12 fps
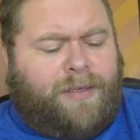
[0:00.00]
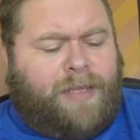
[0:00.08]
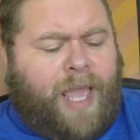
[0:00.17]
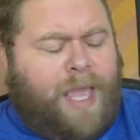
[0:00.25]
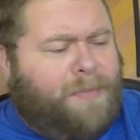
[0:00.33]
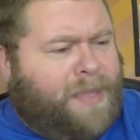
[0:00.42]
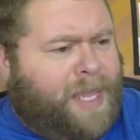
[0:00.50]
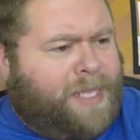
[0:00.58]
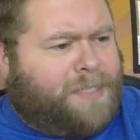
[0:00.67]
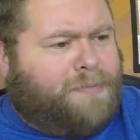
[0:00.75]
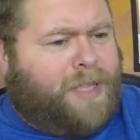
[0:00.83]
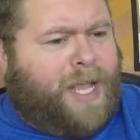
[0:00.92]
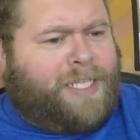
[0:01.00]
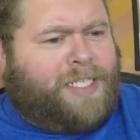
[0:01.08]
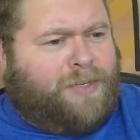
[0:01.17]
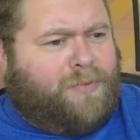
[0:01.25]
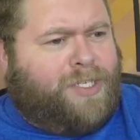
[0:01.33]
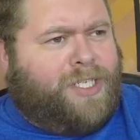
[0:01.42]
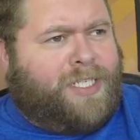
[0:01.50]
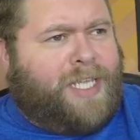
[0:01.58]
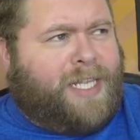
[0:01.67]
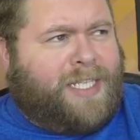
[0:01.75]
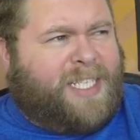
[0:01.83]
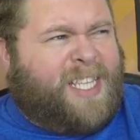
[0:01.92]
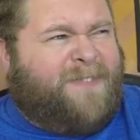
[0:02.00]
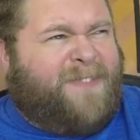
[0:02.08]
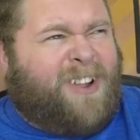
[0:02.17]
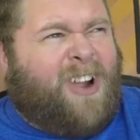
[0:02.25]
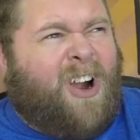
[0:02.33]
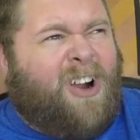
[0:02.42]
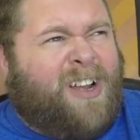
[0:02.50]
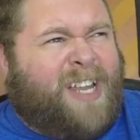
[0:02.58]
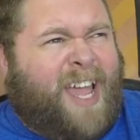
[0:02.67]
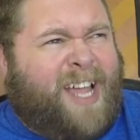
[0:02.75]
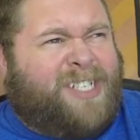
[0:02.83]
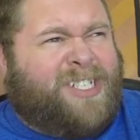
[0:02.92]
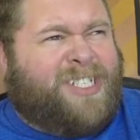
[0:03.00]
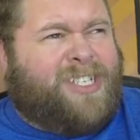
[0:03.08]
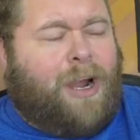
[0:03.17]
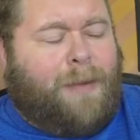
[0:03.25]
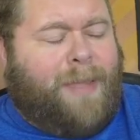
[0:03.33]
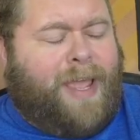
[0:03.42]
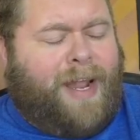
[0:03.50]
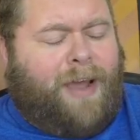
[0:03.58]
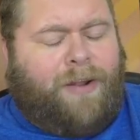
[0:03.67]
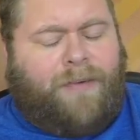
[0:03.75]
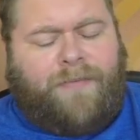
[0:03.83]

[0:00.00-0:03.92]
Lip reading: ABS plastic, which is like the stuff that car dashes are made out of.